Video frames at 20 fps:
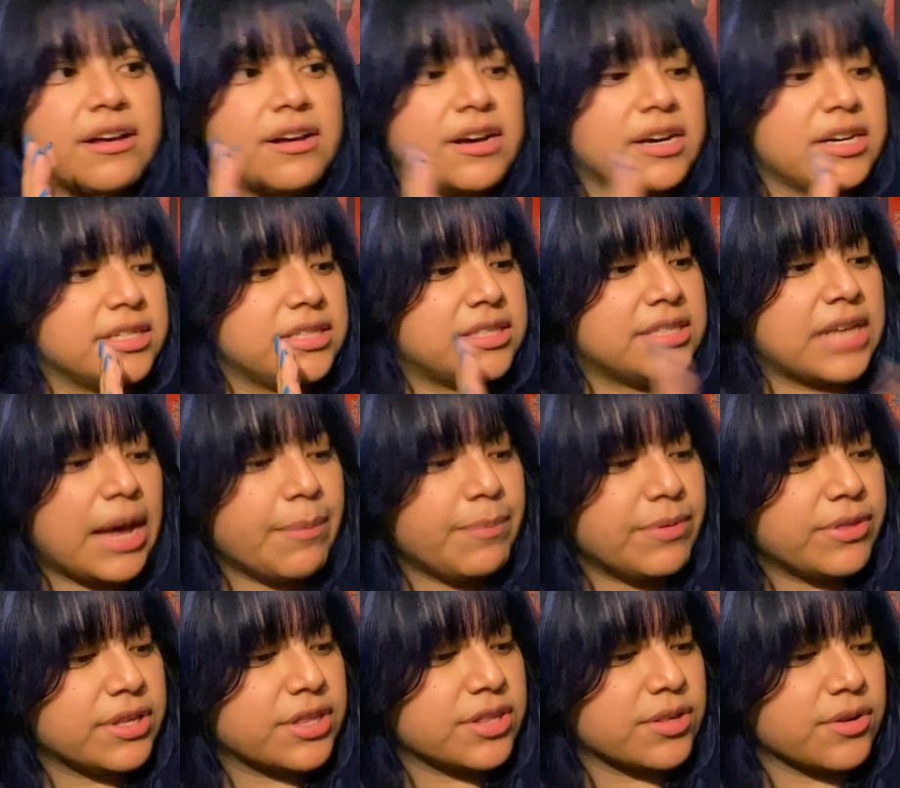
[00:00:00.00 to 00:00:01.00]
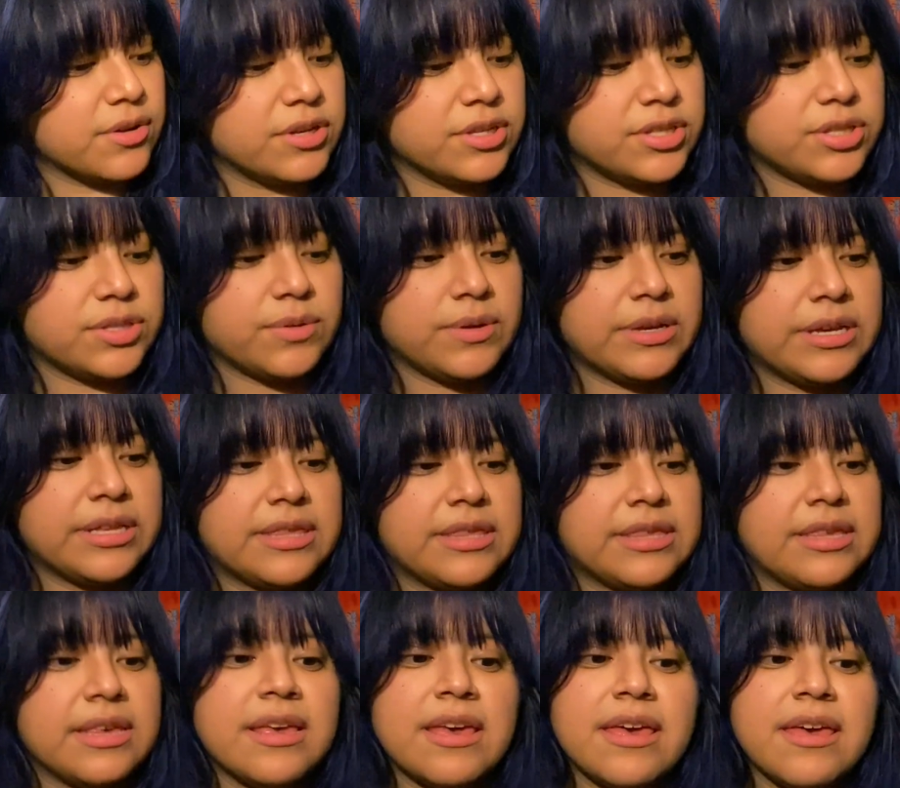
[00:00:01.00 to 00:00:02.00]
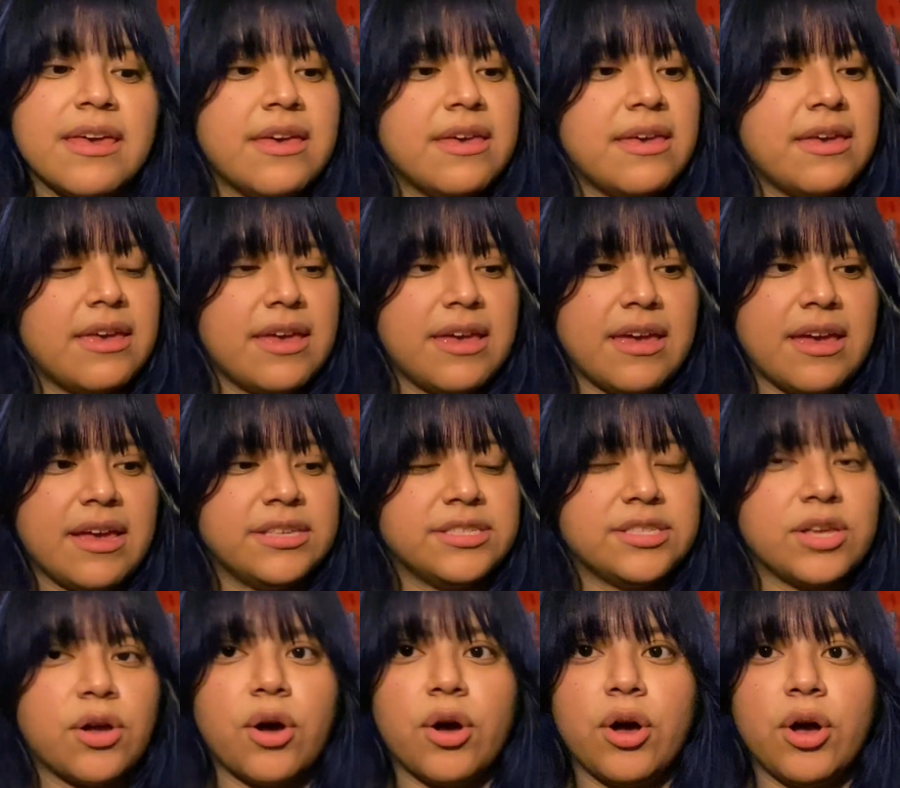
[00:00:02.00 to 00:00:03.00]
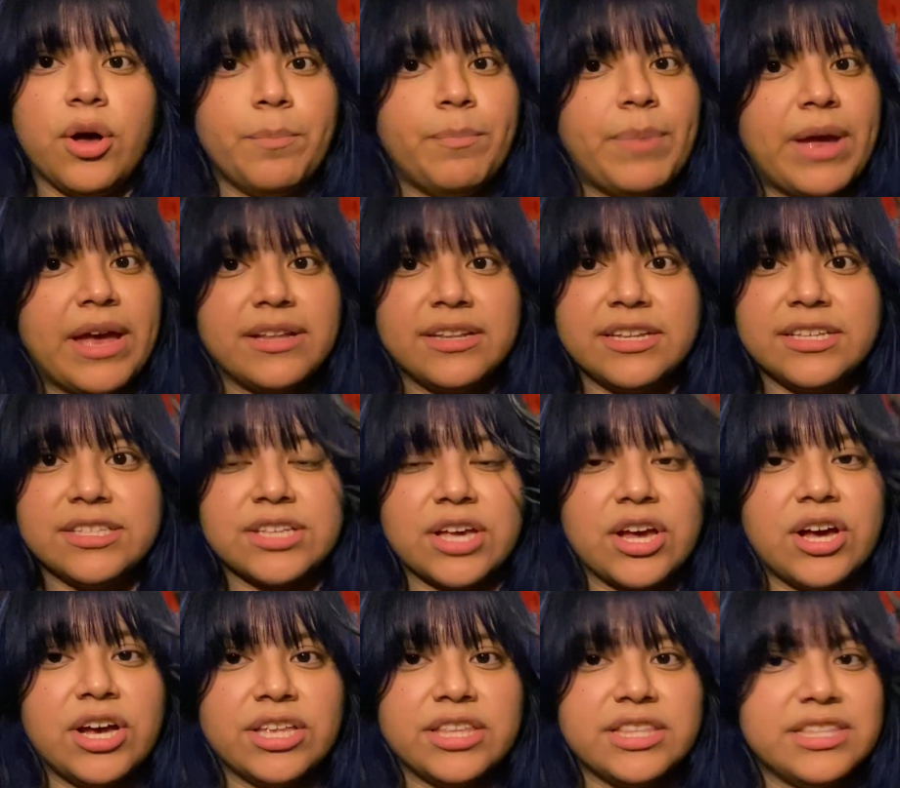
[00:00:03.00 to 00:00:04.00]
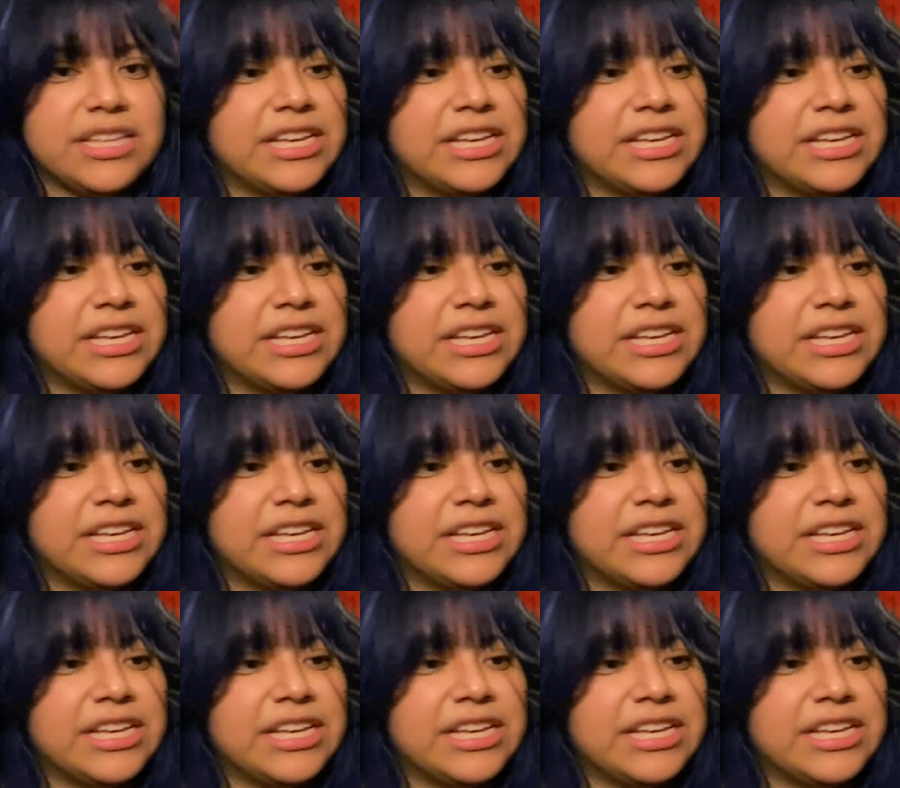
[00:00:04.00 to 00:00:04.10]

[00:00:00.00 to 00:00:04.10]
on top of the skull, so it's it has to all balance on